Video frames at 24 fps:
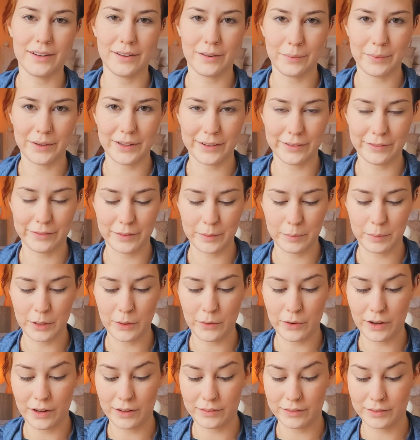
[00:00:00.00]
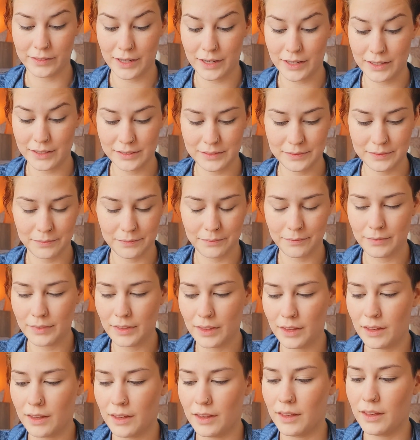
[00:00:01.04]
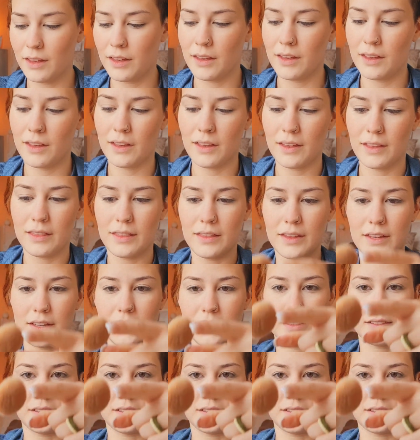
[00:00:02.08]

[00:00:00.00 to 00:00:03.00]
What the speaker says: mean to flip you off, guys. This